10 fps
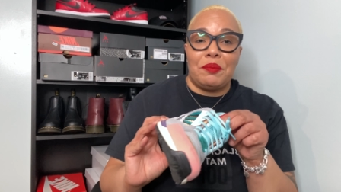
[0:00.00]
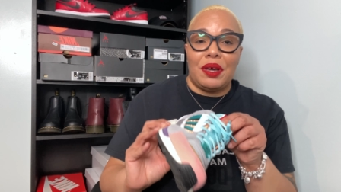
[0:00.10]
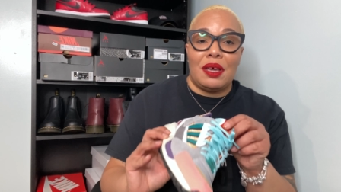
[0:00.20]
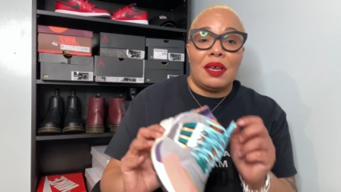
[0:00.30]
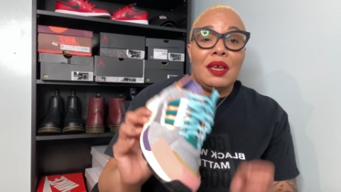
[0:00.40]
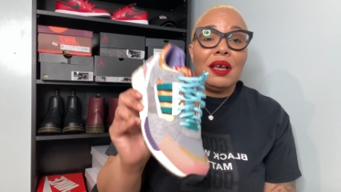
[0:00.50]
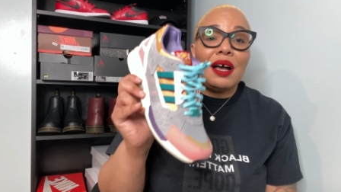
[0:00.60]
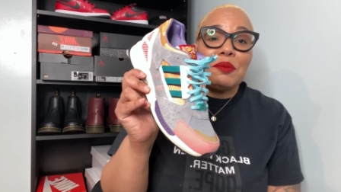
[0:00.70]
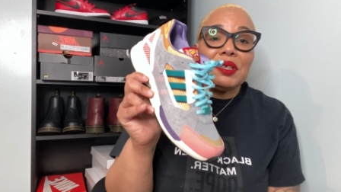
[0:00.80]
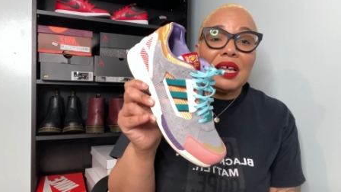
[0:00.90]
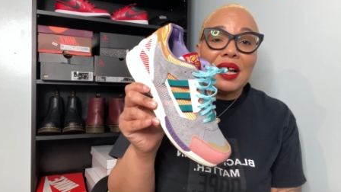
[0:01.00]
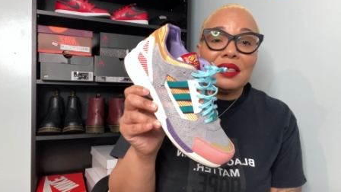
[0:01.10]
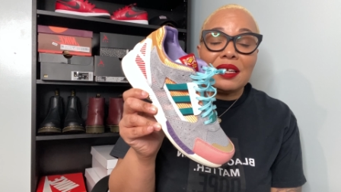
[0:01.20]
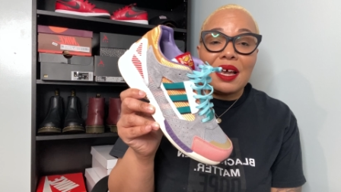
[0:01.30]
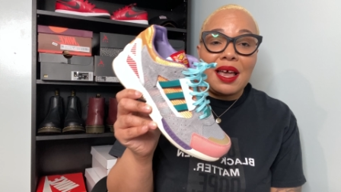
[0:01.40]
but I'm glad
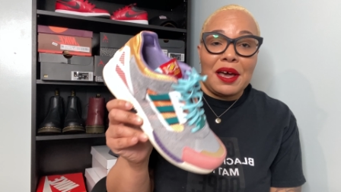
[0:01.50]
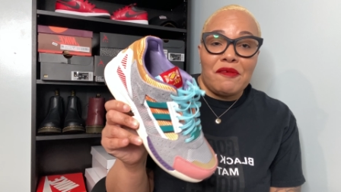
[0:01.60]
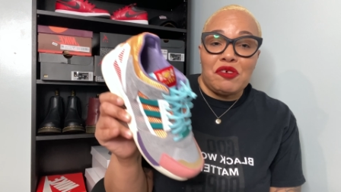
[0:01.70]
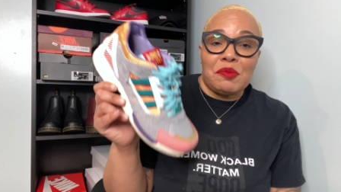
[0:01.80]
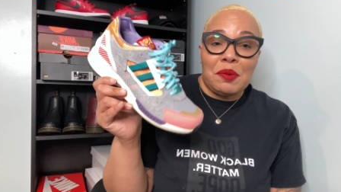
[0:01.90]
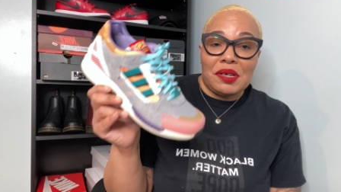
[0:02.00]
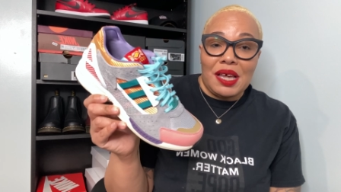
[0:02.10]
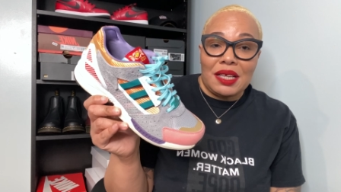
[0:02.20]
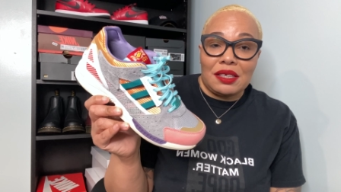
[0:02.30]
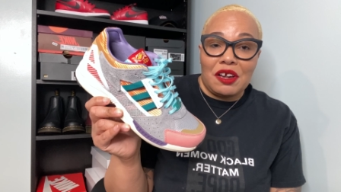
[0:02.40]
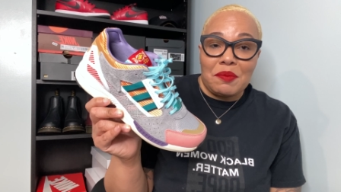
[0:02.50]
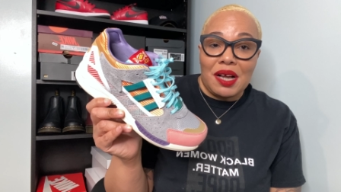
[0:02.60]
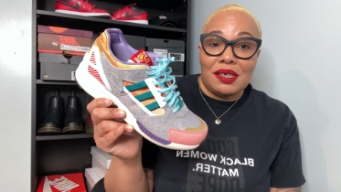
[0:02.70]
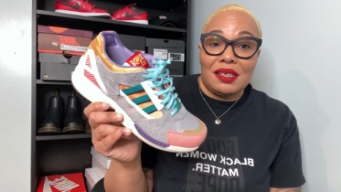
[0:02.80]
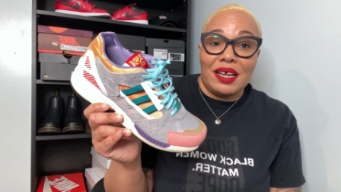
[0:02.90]
that I have them. I'm glad they're in my
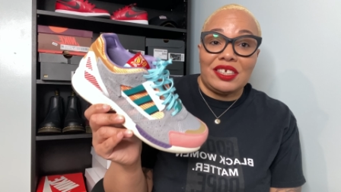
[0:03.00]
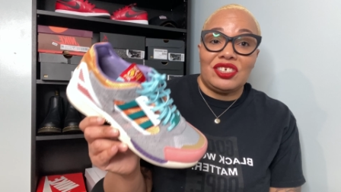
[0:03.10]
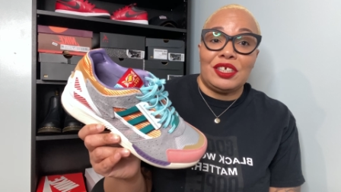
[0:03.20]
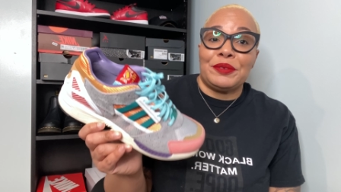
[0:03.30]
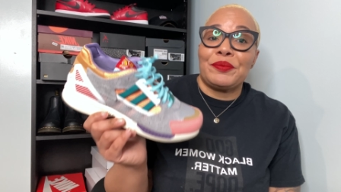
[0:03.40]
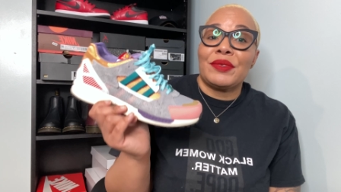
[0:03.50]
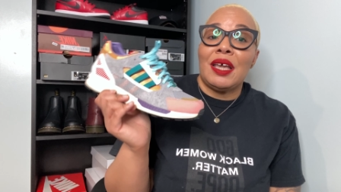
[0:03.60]
collection.